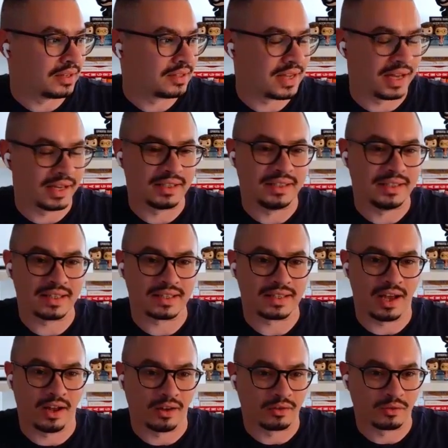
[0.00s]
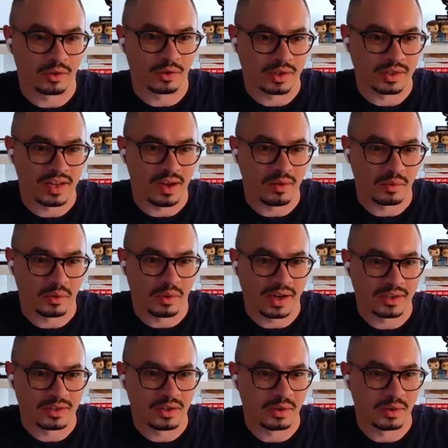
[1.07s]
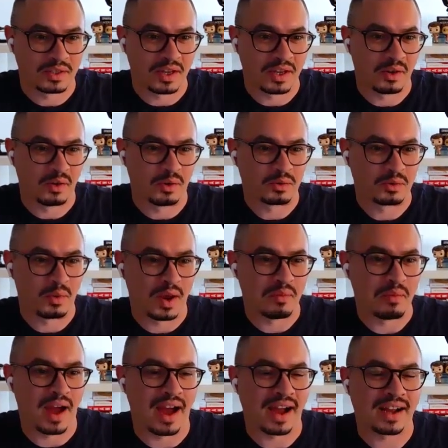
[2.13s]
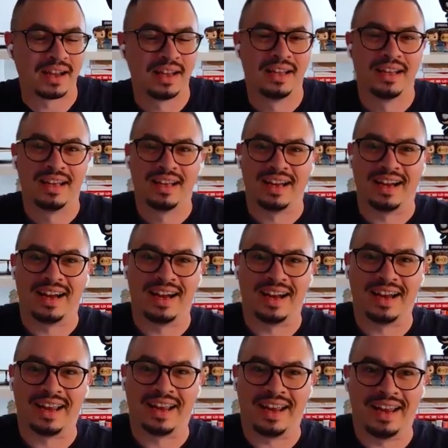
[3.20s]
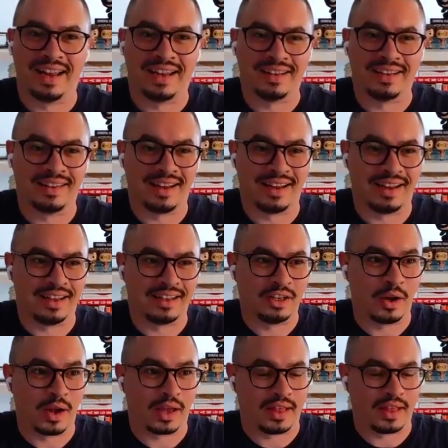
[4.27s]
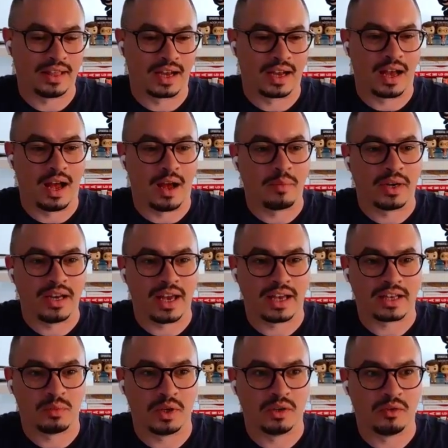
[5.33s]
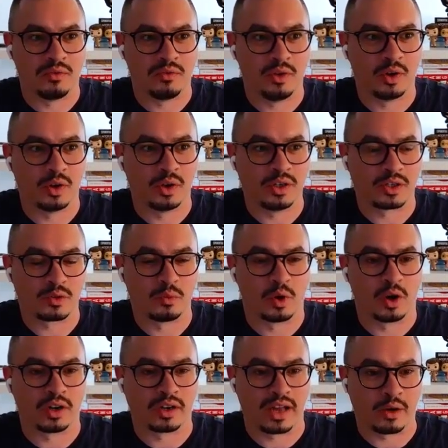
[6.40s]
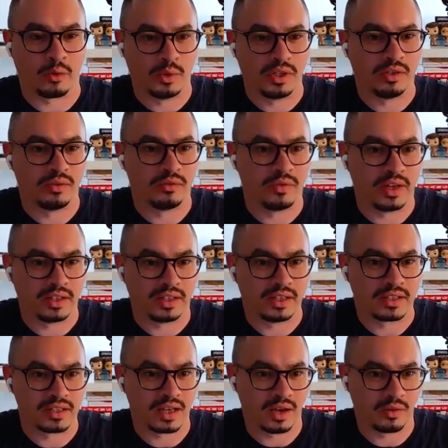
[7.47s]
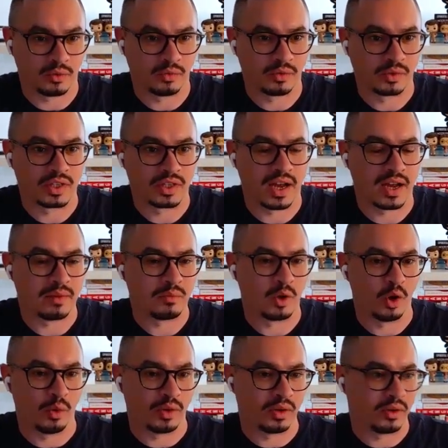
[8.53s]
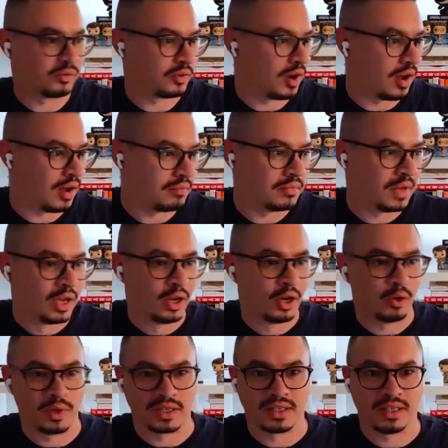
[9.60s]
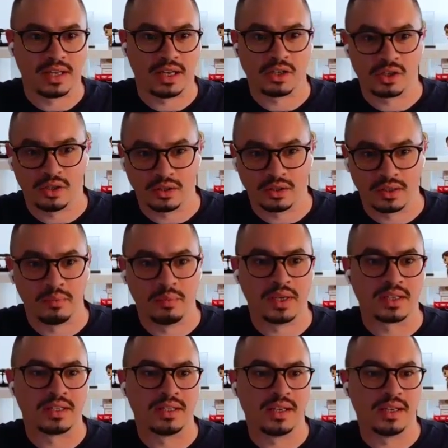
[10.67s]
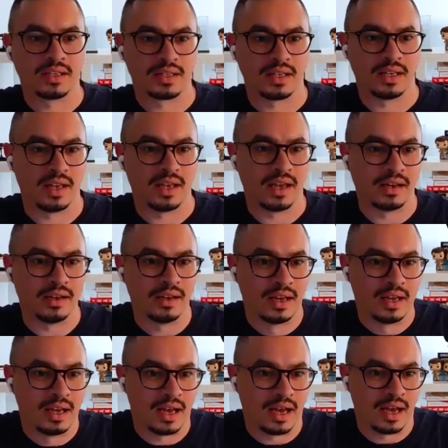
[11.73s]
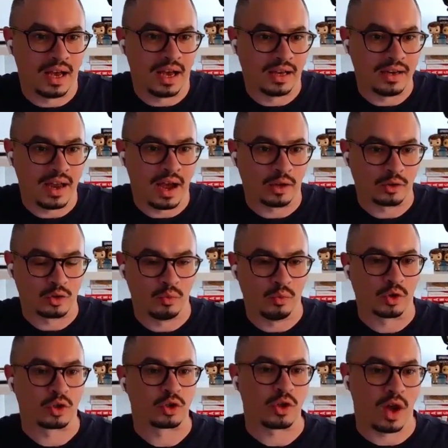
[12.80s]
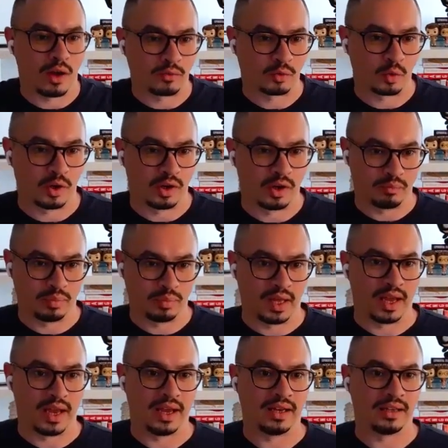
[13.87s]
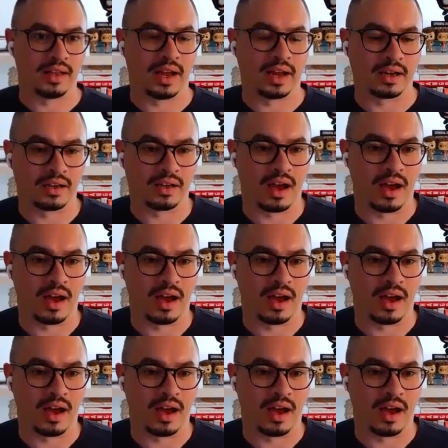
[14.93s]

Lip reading: selling DSL, for example, right? So it goes way back. I think the company has been very smart at reinventing itself over time, going from residential to business, and then now to more software play like